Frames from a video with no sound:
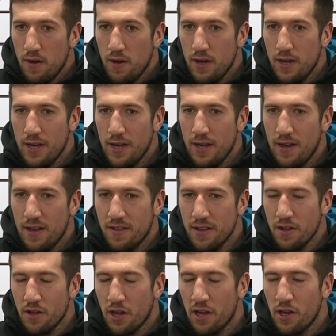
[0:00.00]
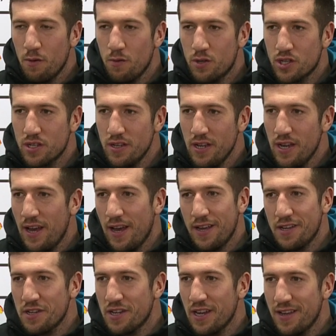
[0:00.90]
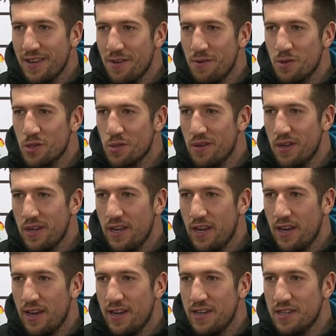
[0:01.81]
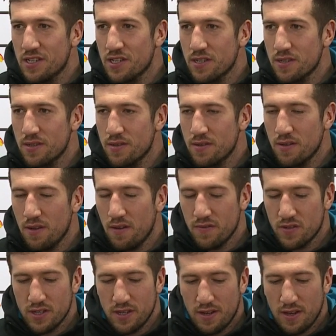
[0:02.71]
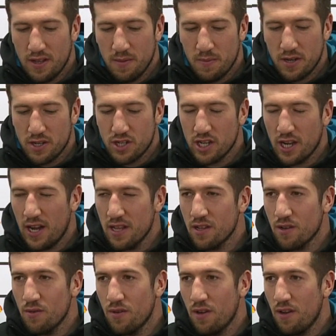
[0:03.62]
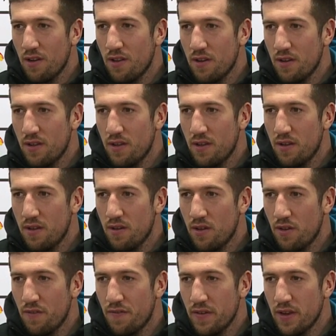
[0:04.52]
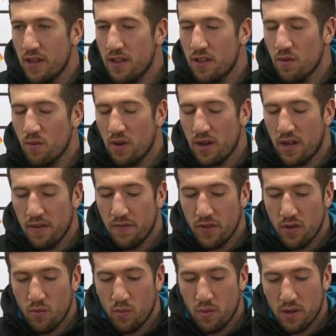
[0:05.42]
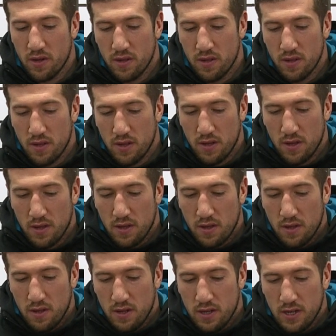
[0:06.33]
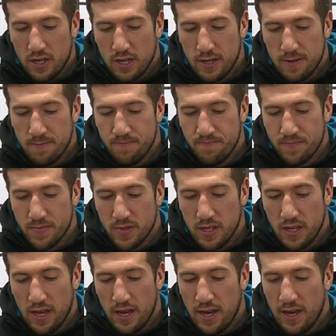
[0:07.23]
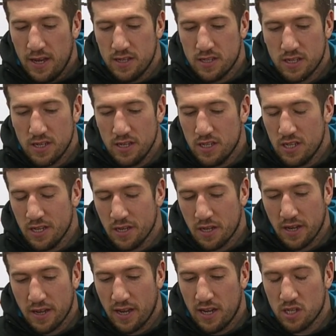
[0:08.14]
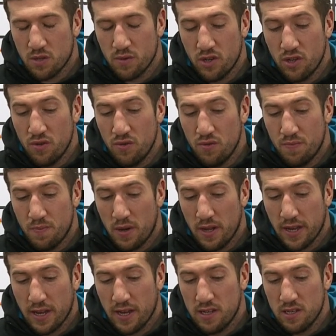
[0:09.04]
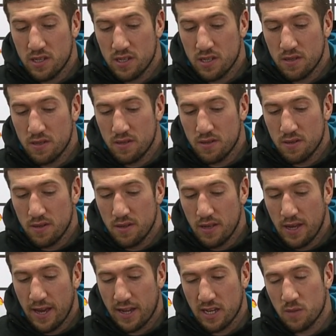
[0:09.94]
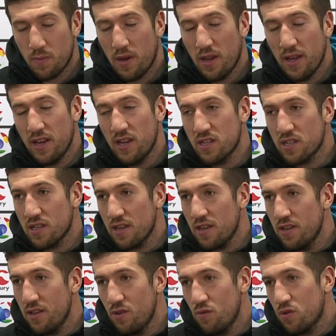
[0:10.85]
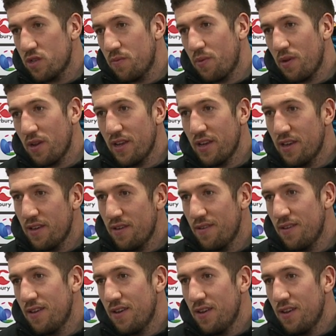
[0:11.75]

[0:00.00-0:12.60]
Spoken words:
I think you get used to it. Yeah, it's obviously a little bit of chat going on the field and what have you, but it's like, I guess, when you play against ex-players that used to play